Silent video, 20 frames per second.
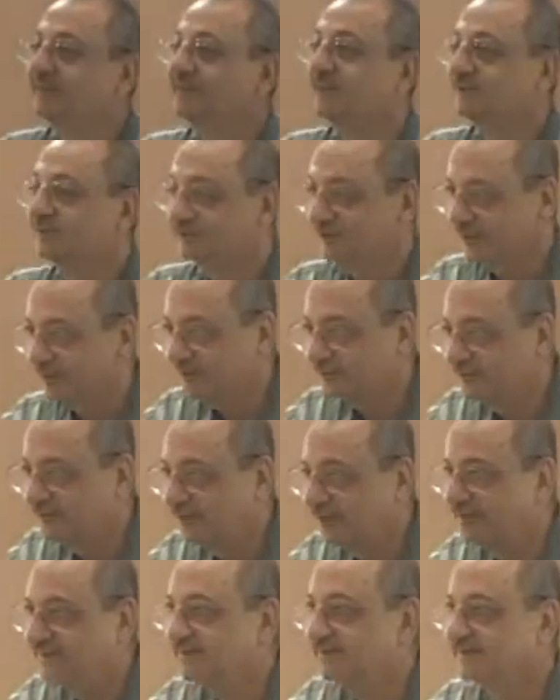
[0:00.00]

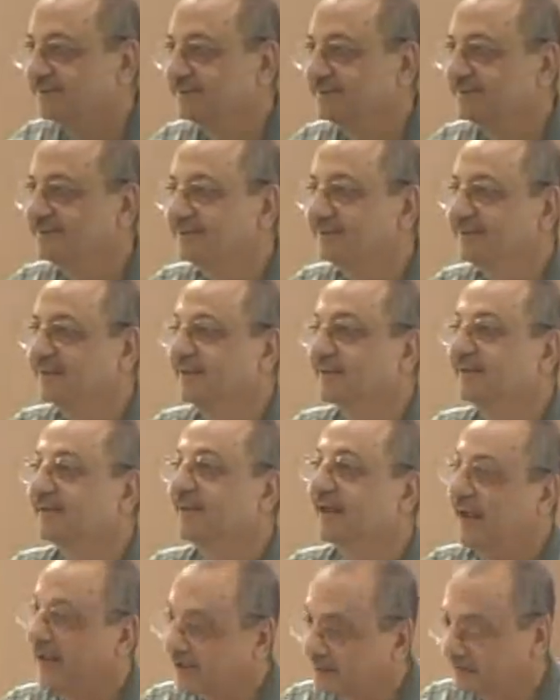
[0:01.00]
Subject
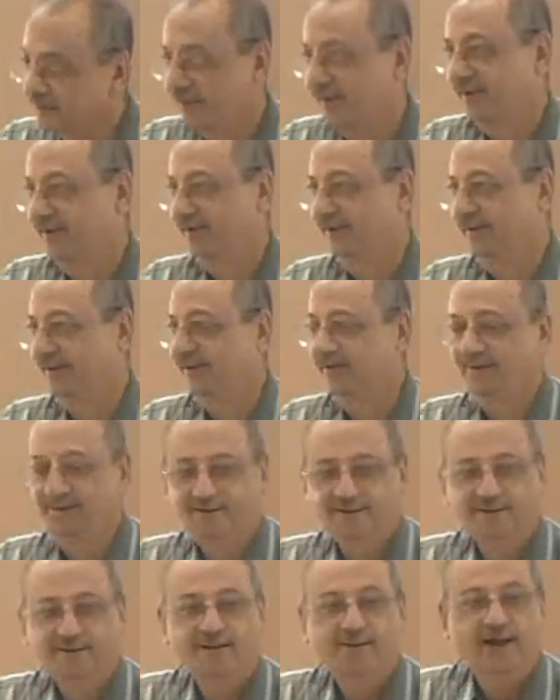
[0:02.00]
and predicate.
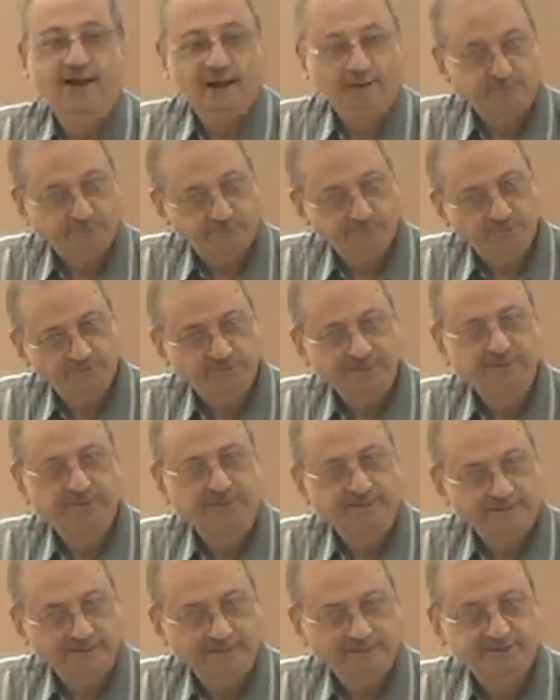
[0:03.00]
I am using
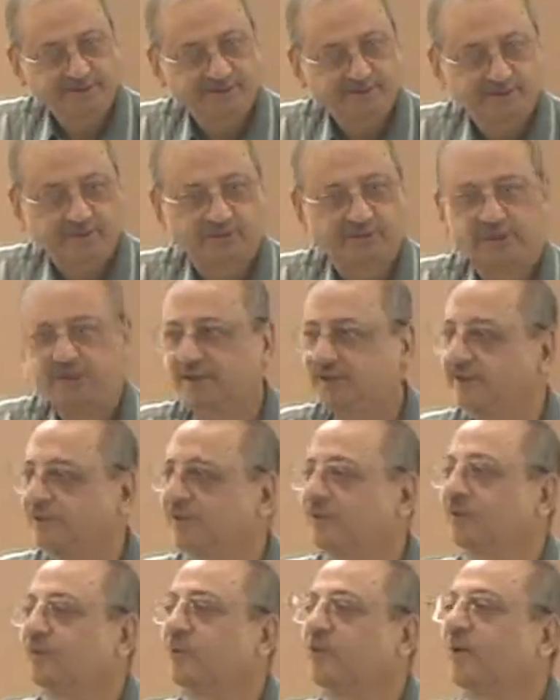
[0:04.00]
English so that
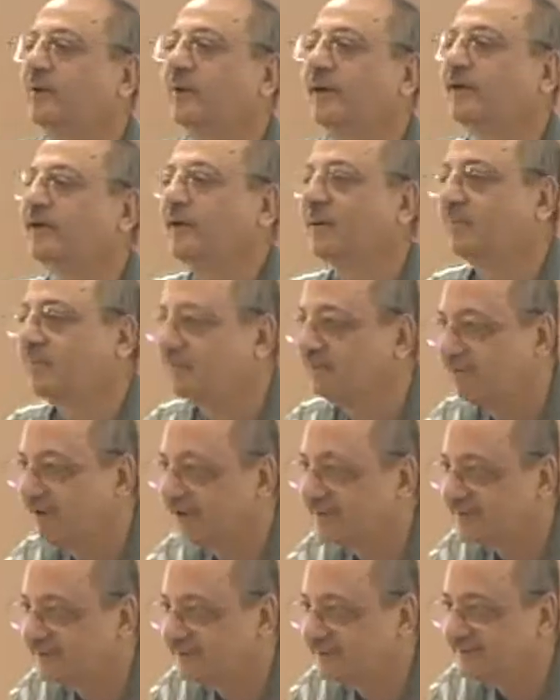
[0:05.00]
you don't get
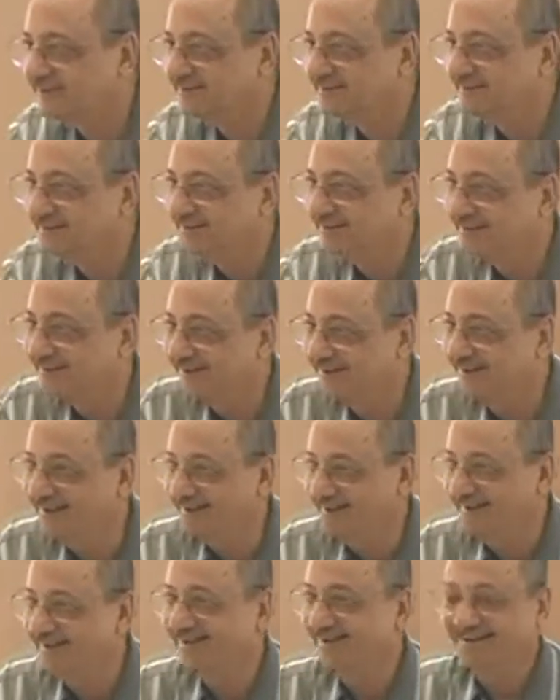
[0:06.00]
gabrified.
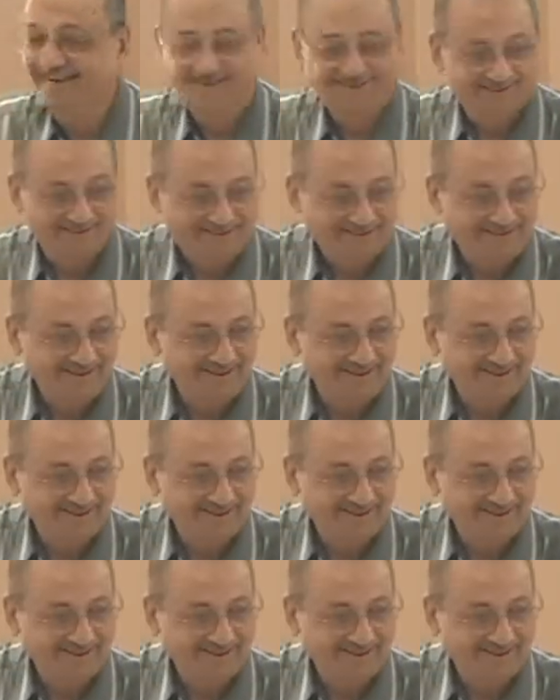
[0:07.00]
Okay?